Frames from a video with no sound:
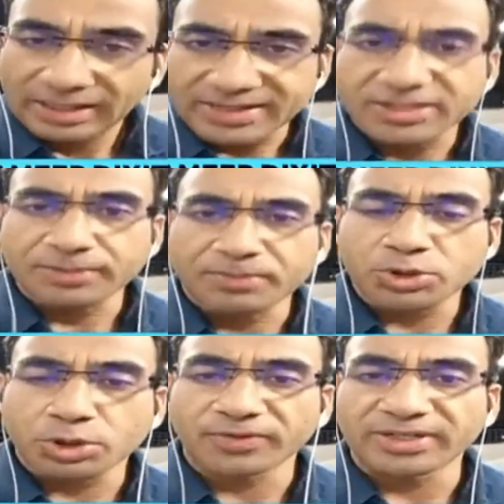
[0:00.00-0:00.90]
Larger
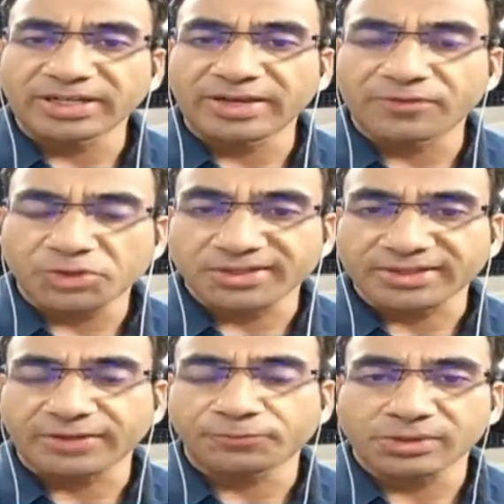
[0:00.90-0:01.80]
picture of Indian aviation
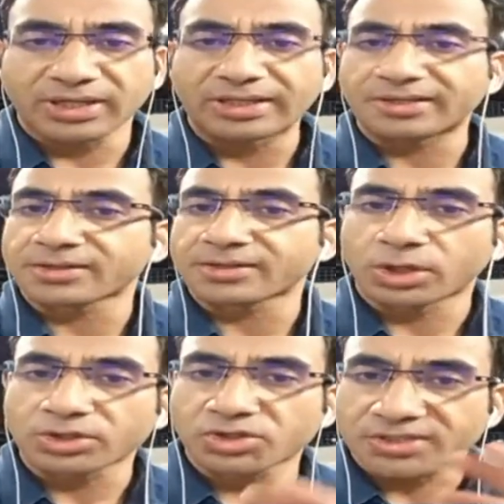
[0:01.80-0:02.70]
sector, if you see, this is
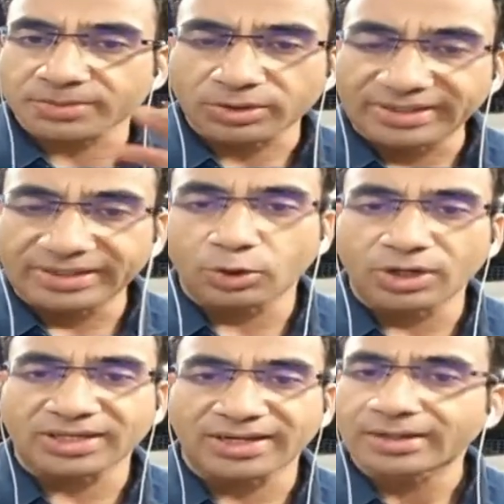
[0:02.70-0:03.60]
not just about
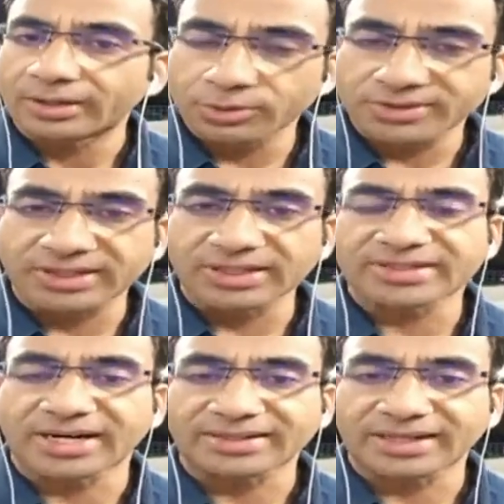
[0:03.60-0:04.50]
IndiGo Airline.
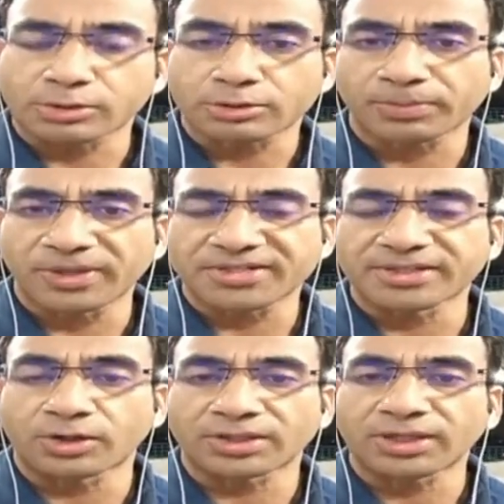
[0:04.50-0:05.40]
Recently, Tata has also placed
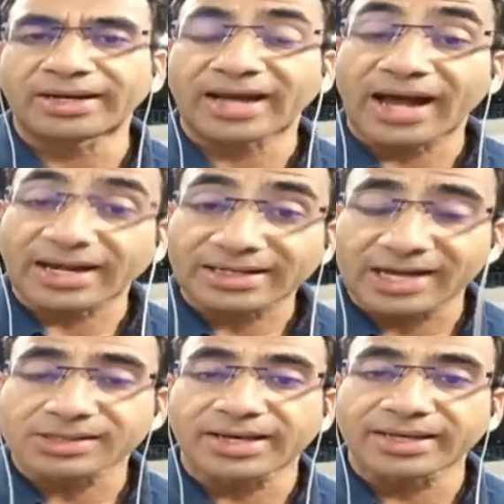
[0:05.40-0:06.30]
an order, and
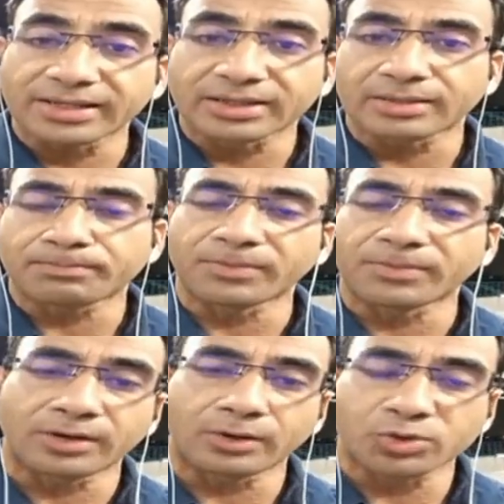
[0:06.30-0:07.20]
Akasa Air,
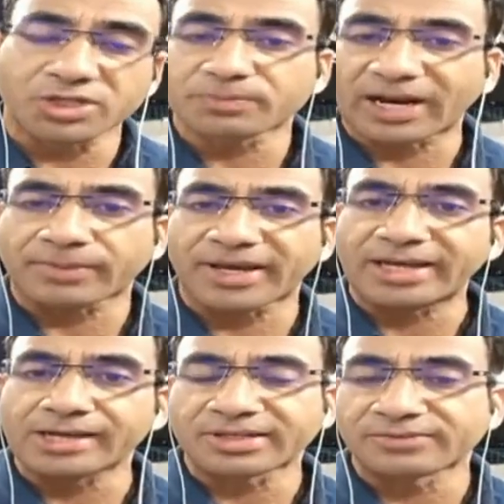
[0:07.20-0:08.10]
which is backed
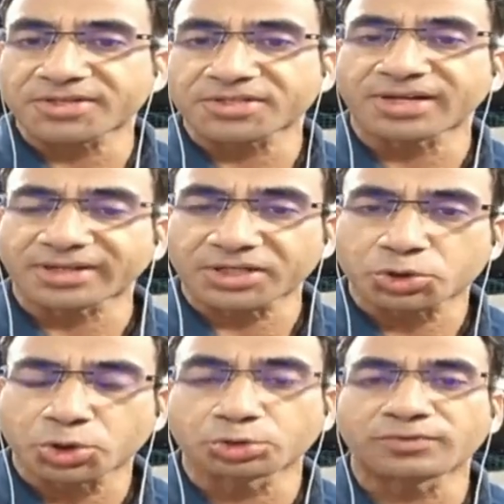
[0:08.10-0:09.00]
by ace investor
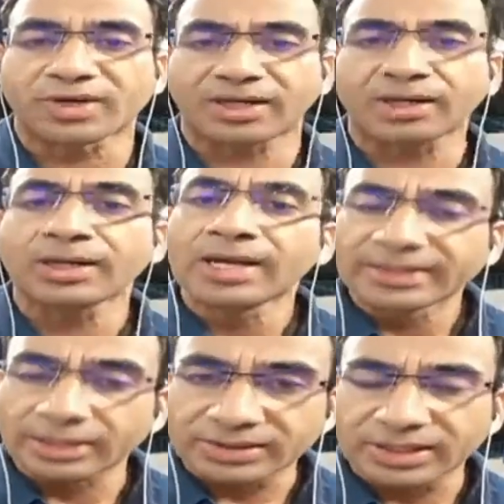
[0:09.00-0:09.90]
Rakesh Junjunwala.
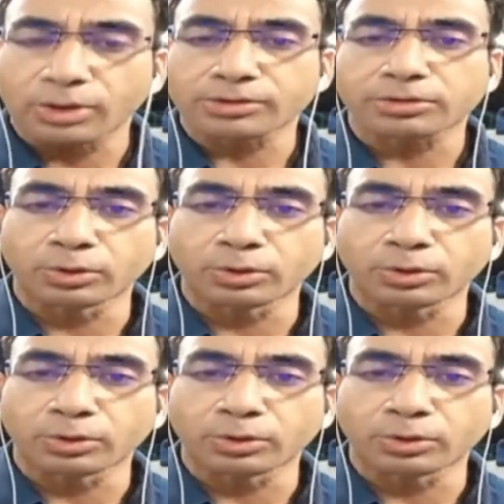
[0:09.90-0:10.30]
Now, they're